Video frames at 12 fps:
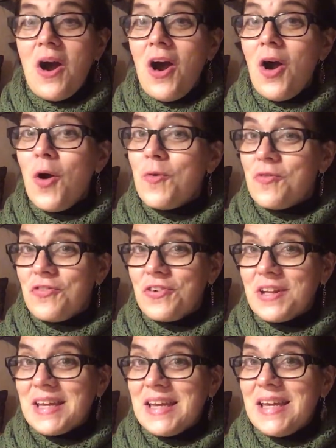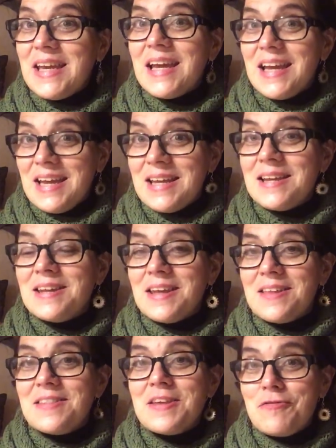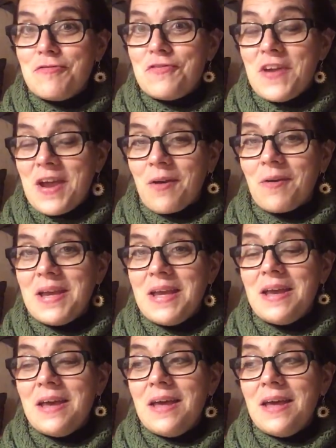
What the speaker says: hopefully in the very